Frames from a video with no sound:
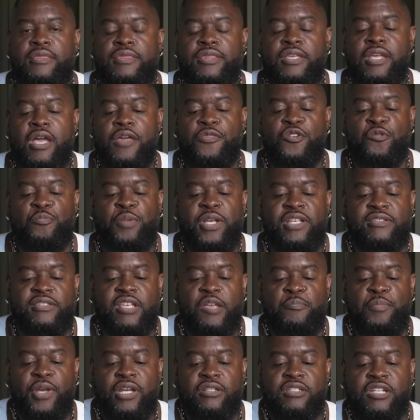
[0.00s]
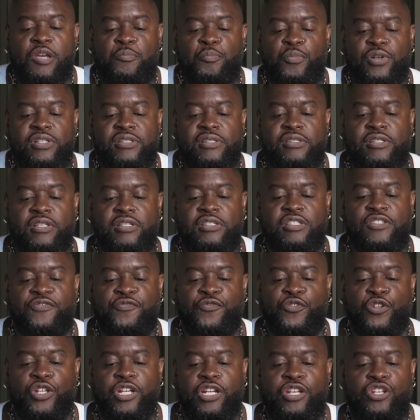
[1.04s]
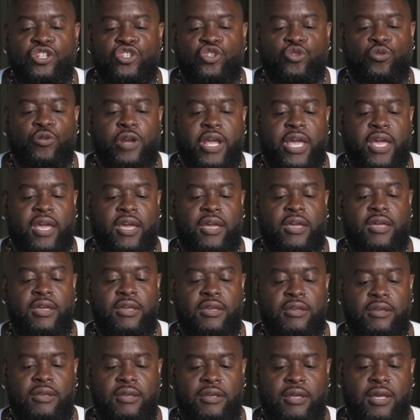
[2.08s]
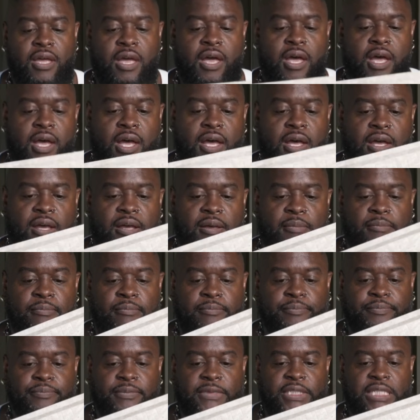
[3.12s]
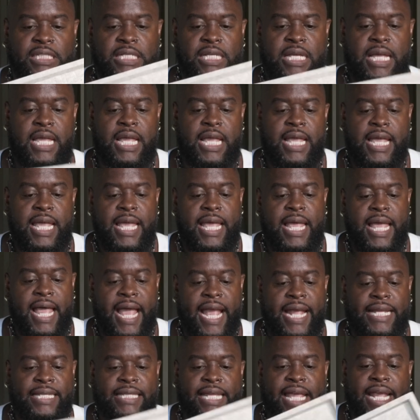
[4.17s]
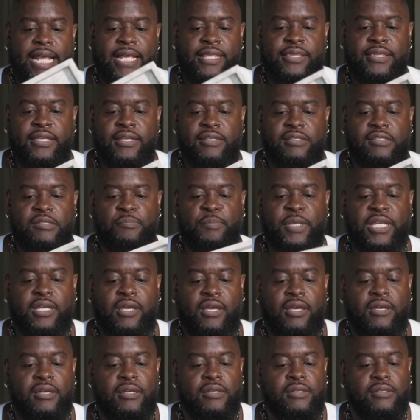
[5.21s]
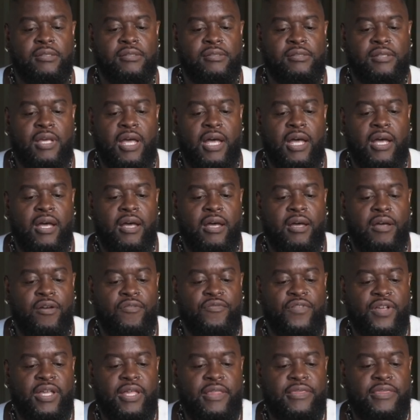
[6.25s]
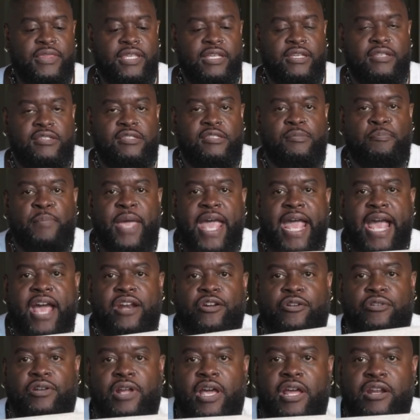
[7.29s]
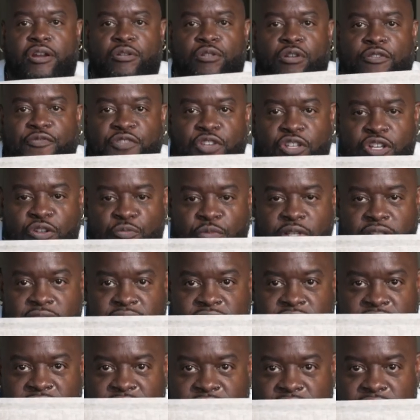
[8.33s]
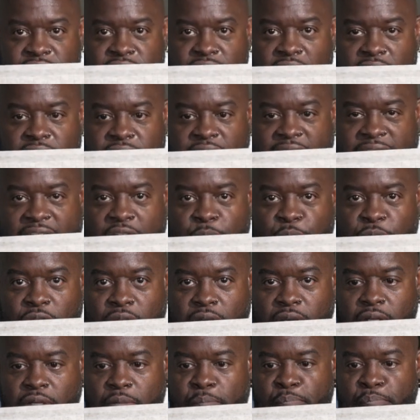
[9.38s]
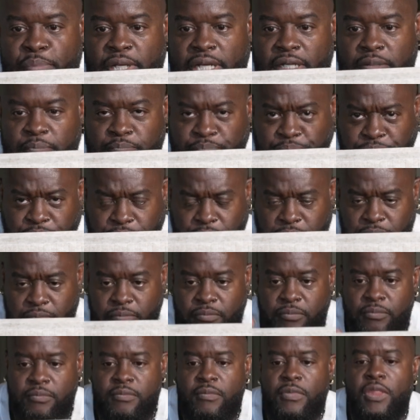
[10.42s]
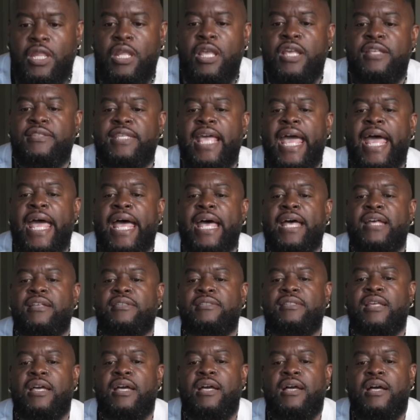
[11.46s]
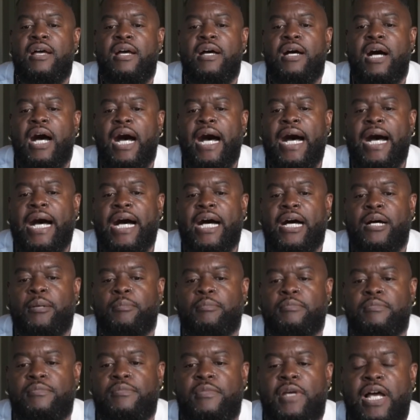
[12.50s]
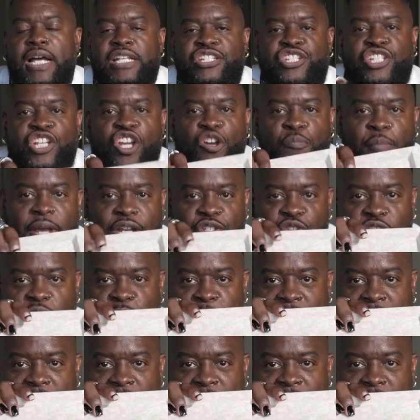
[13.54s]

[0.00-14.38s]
The other piece I picked up was this footed tray. I like this because of this pattern. I don't know if you can really see this on camera, but this has a geometric